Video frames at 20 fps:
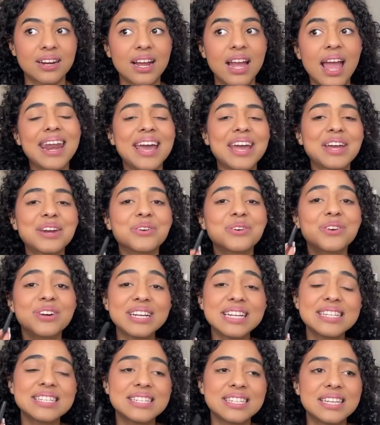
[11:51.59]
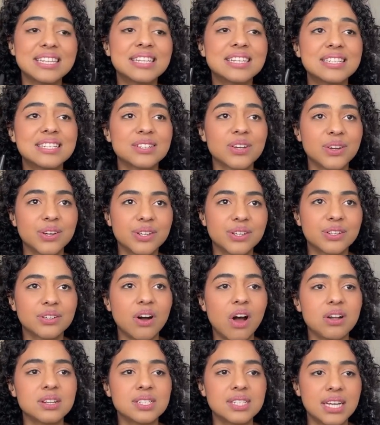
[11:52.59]
And I had already see this girl
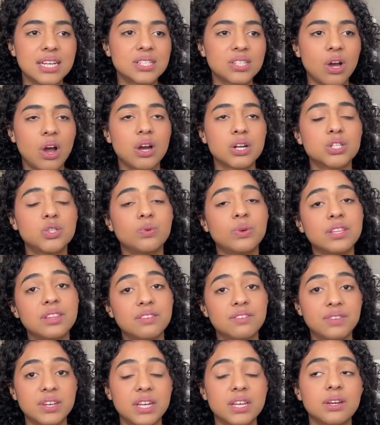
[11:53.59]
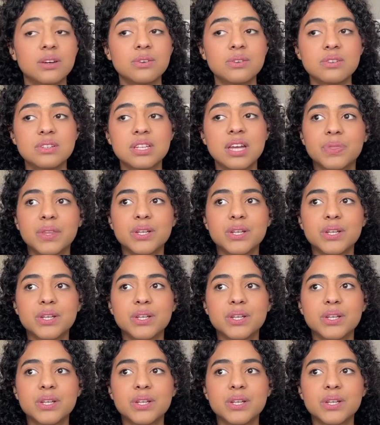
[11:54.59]
on TikTok doing the videos.